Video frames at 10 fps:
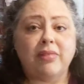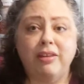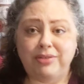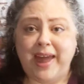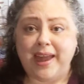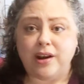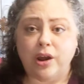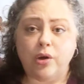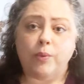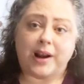Then
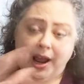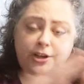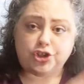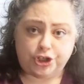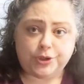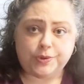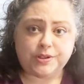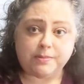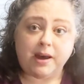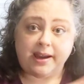when I
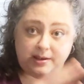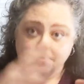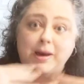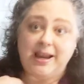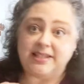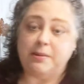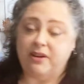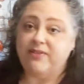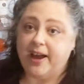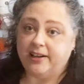choose my
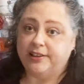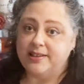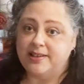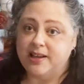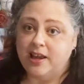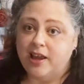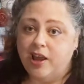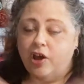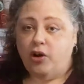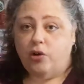semi-finalist,
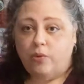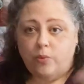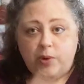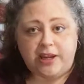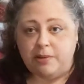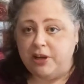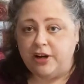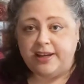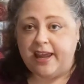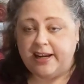we
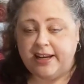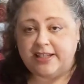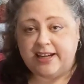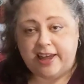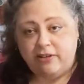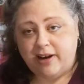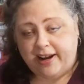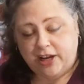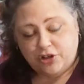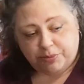communicate and get together. I
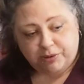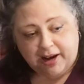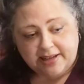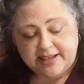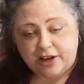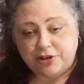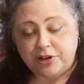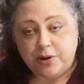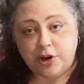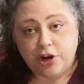get your prize out to
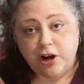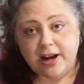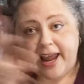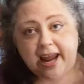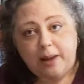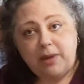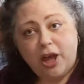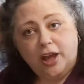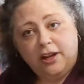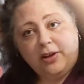you. Your name
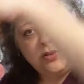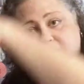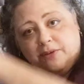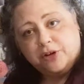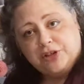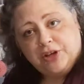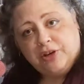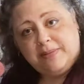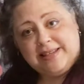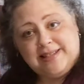goes over to
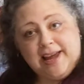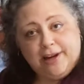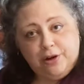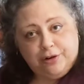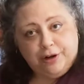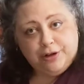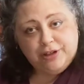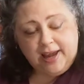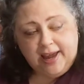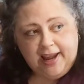Miss DiGo
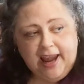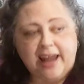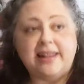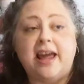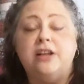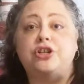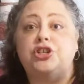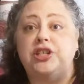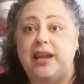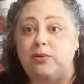Crochet. And then
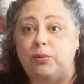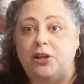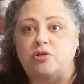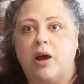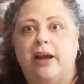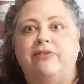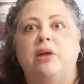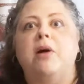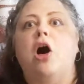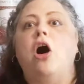she will be drawing
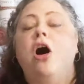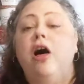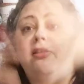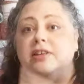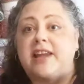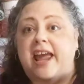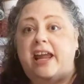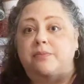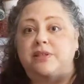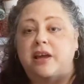from all the
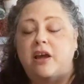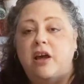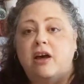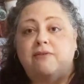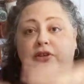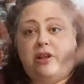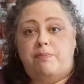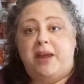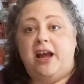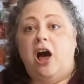names for the
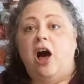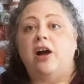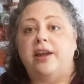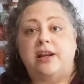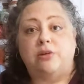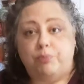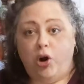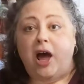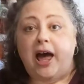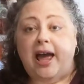big honkin'
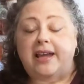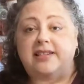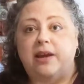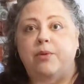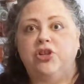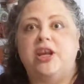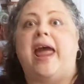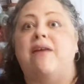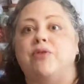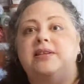prize, in which
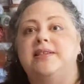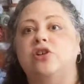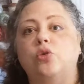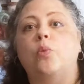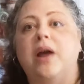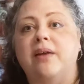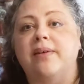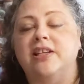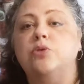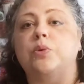every single one of
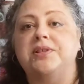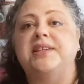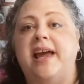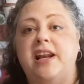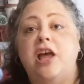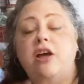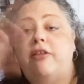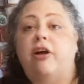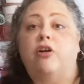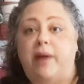us will send
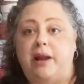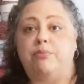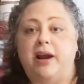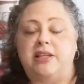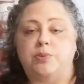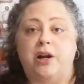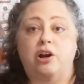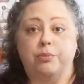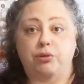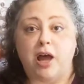the grand prize winner
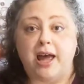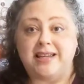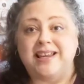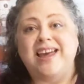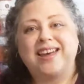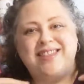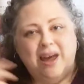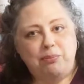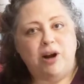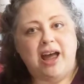a prize.
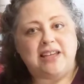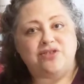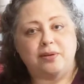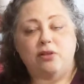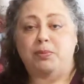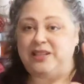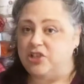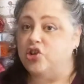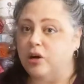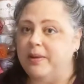That prize for me will be
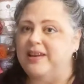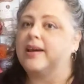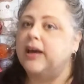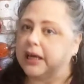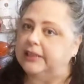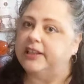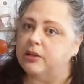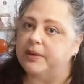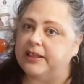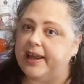determined a
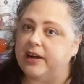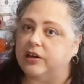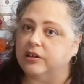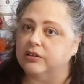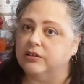little bit later.